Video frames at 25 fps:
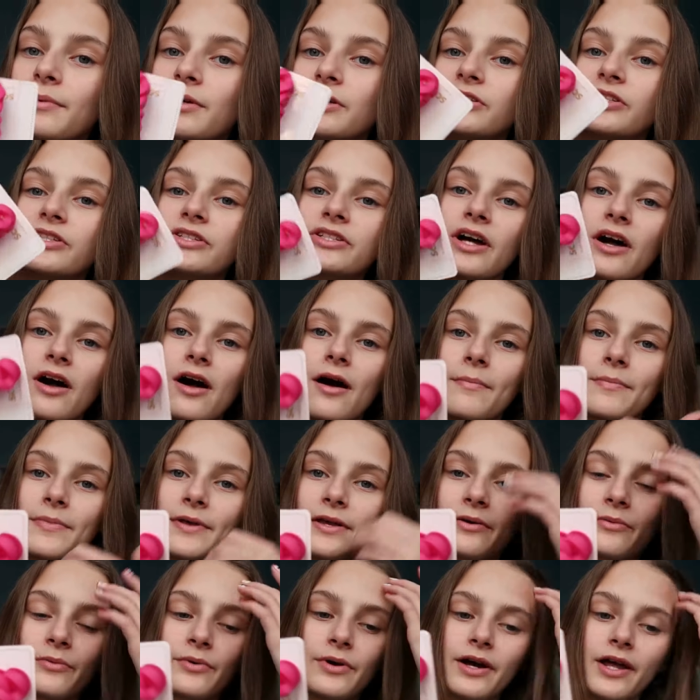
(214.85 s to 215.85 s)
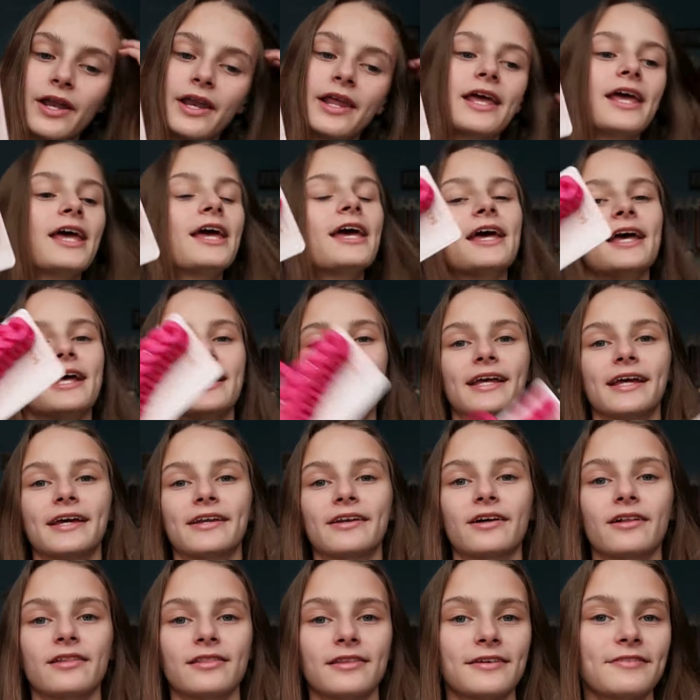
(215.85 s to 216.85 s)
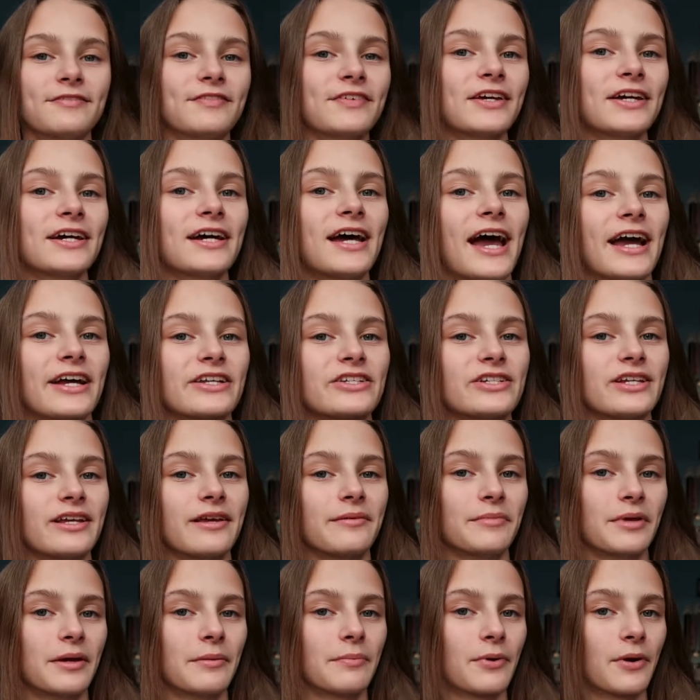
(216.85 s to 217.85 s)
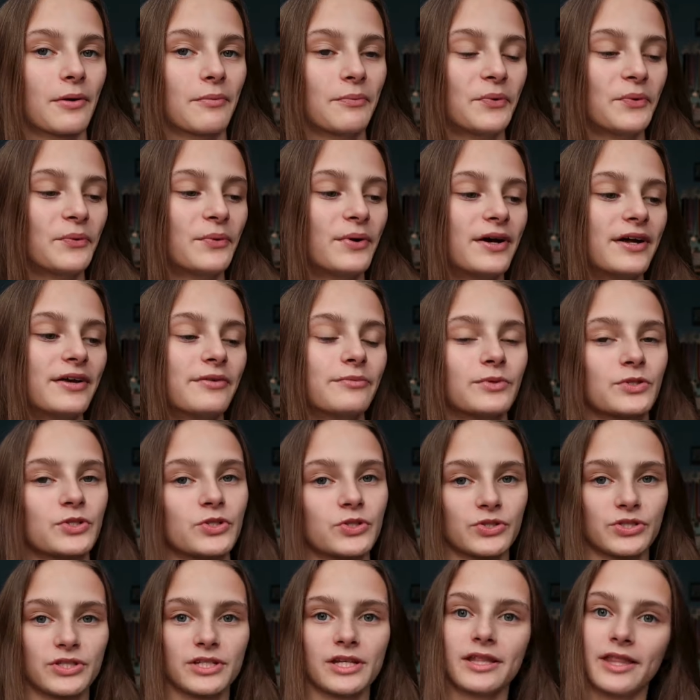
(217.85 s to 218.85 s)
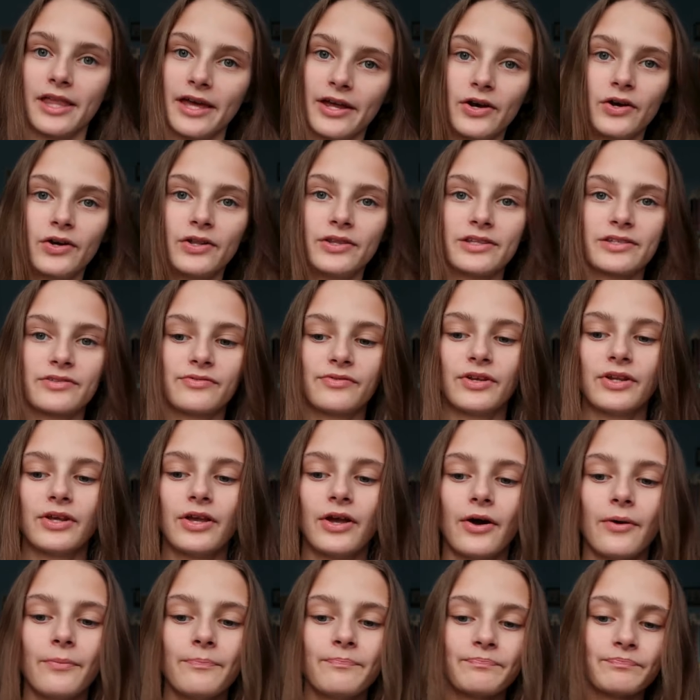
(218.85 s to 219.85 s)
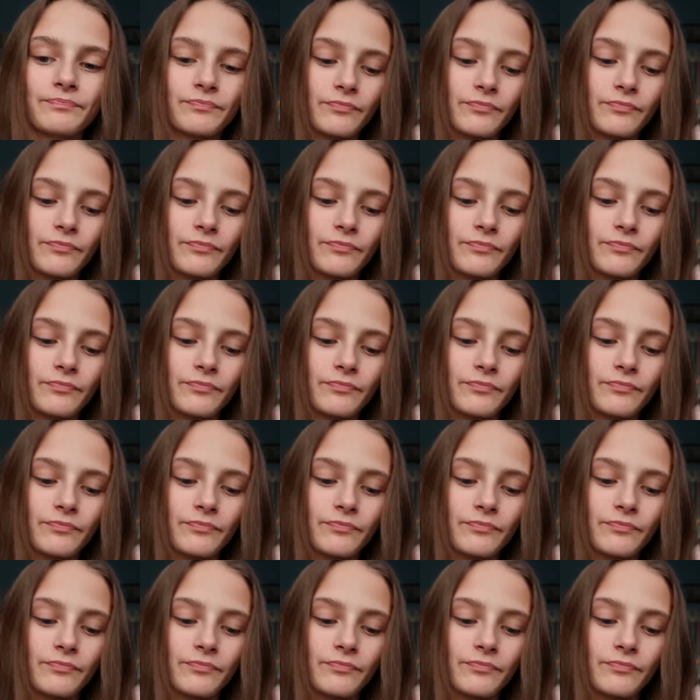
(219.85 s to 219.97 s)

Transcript: It's just a hot pink one. And Olivia actually gave me a purple one, which you'll see later in this video.